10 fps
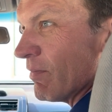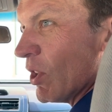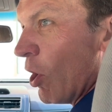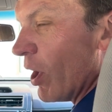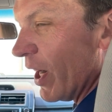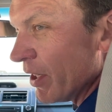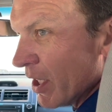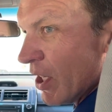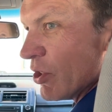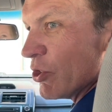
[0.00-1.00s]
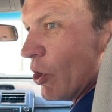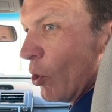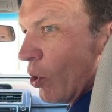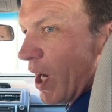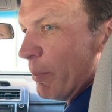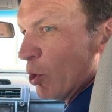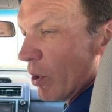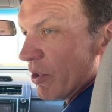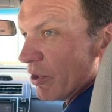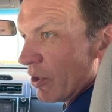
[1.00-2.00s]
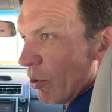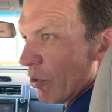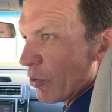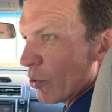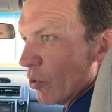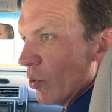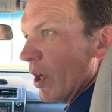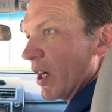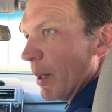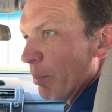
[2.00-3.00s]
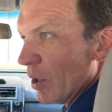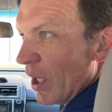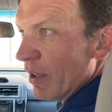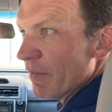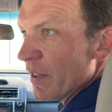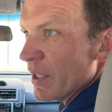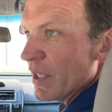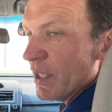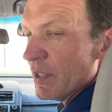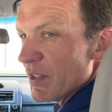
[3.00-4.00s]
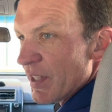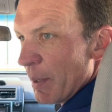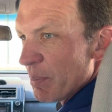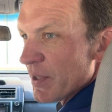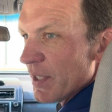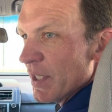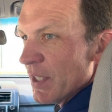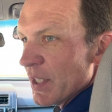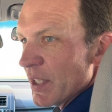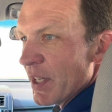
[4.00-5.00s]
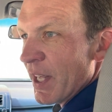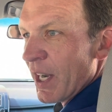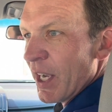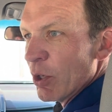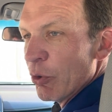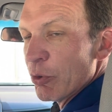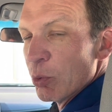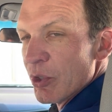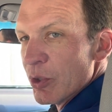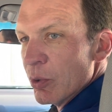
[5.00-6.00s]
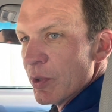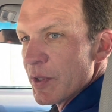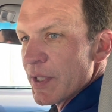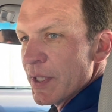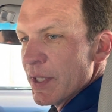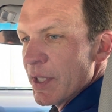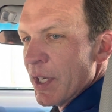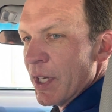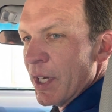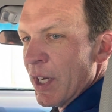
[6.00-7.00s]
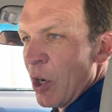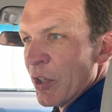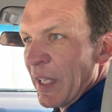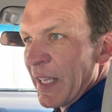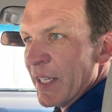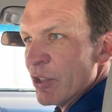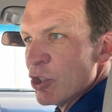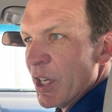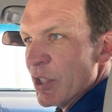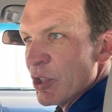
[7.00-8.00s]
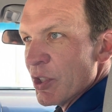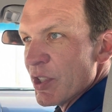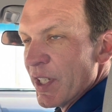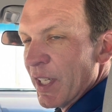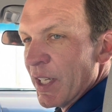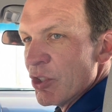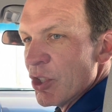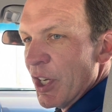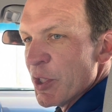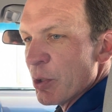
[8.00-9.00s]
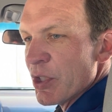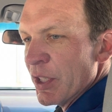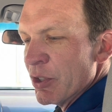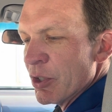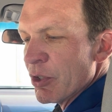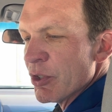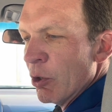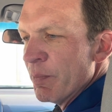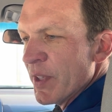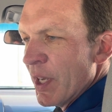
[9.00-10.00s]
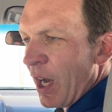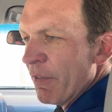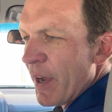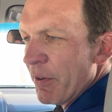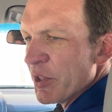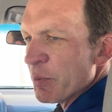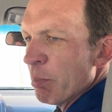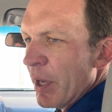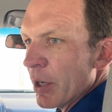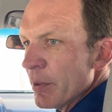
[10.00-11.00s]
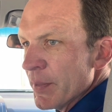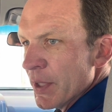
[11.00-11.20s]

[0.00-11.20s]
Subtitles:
All right, so I'm going to go through a couple of the steps that I go through with students on lane changes and lane change procedures. So I found it's better,